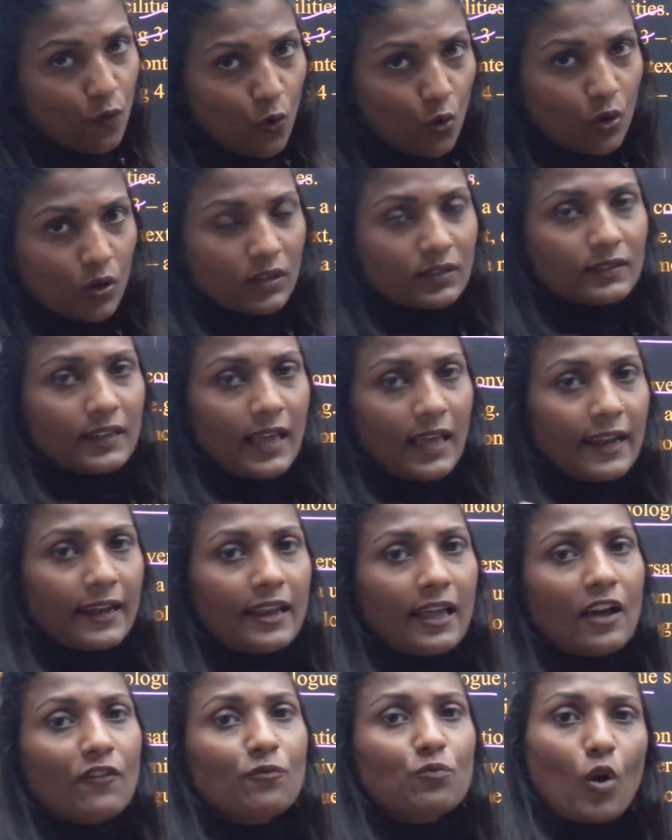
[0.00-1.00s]
focus and
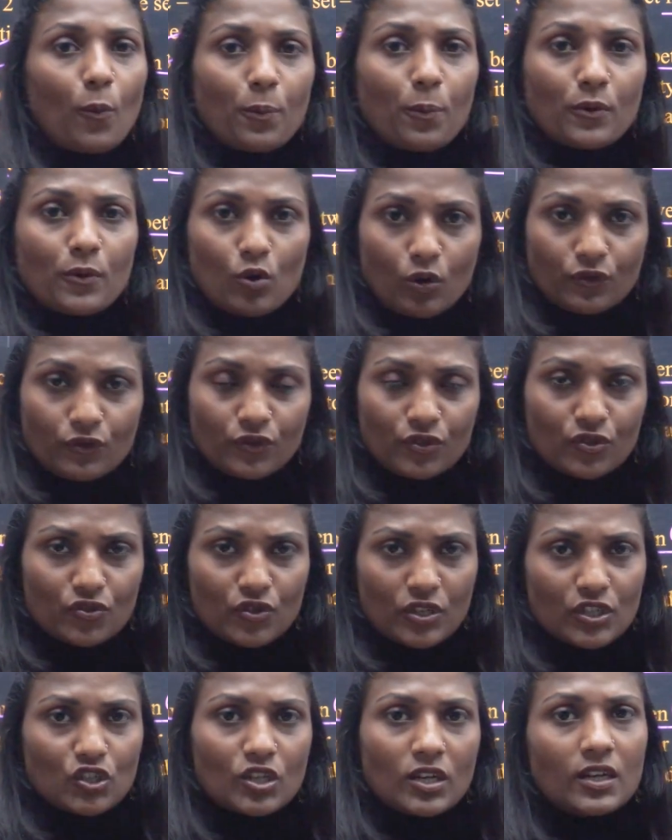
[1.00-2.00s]
have proper
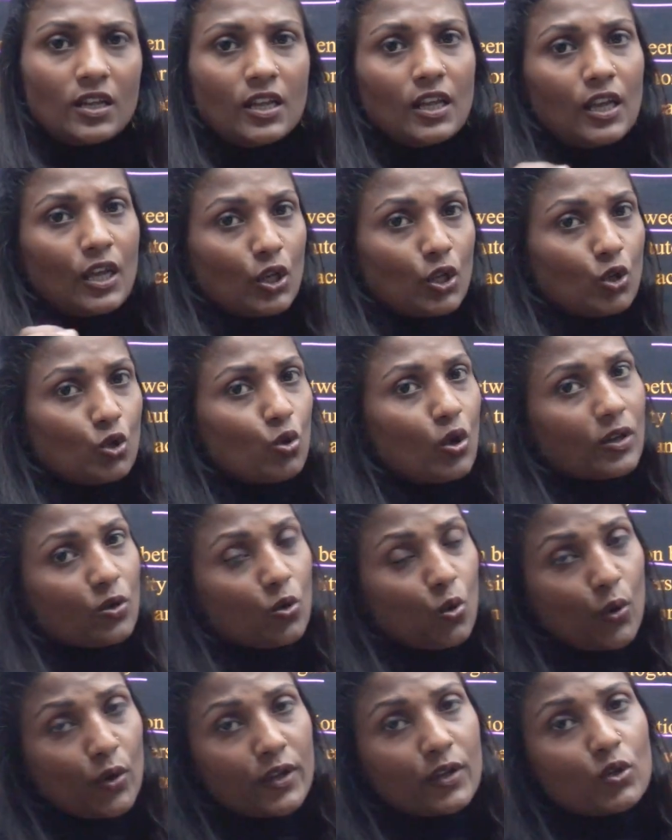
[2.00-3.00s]
concentration, you are
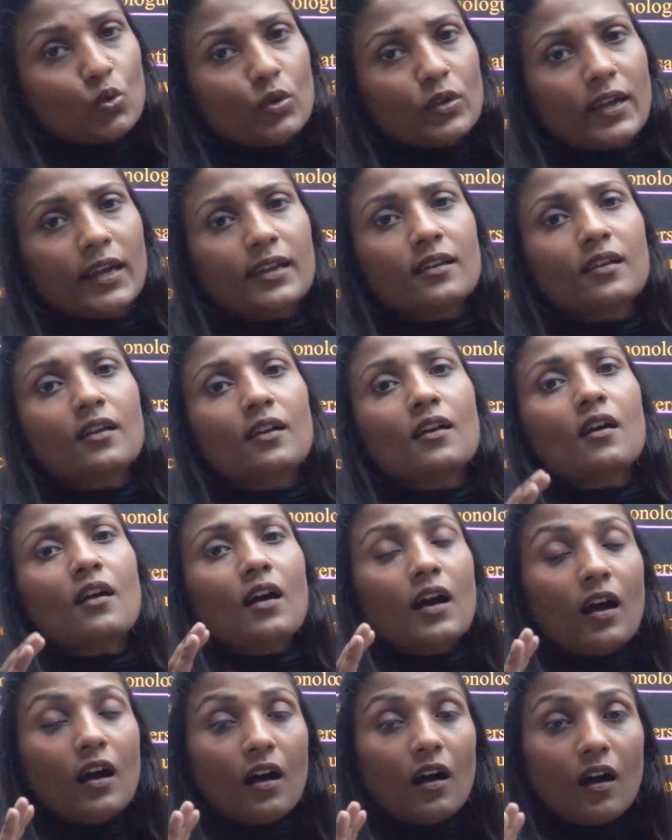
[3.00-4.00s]
going to get
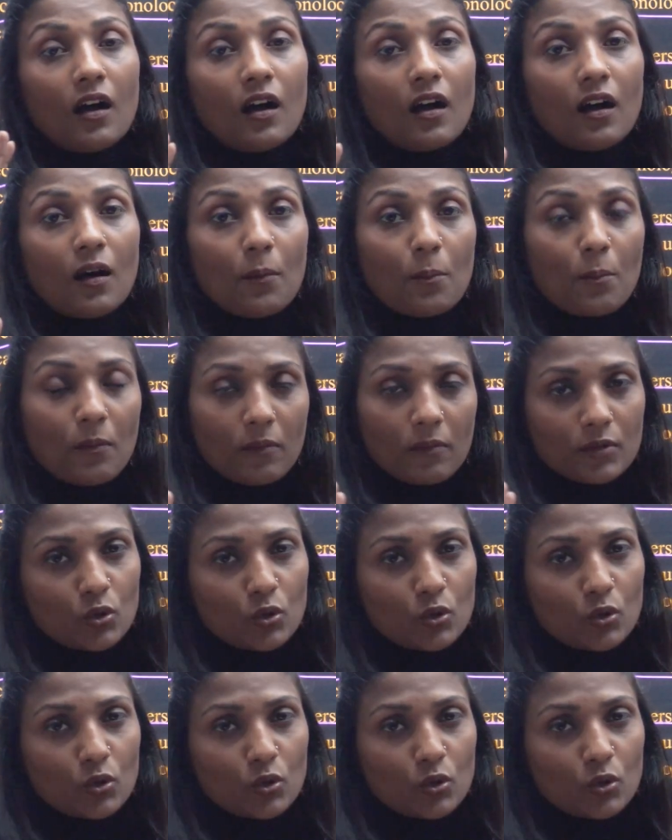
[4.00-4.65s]
a lot